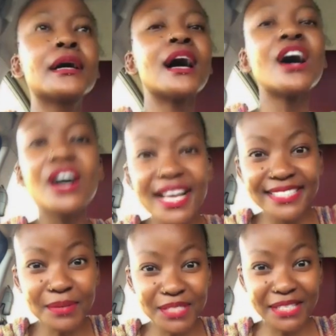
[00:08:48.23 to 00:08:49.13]
Oh, it's
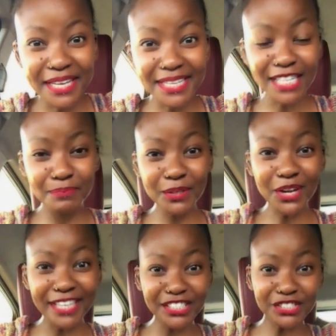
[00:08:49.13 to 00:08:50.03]
the dustbin
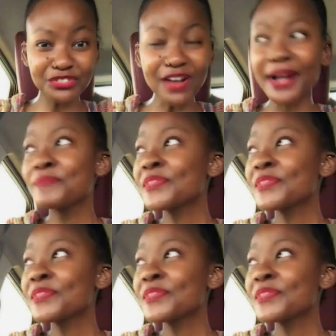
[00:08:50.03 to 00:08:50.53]
collection truck.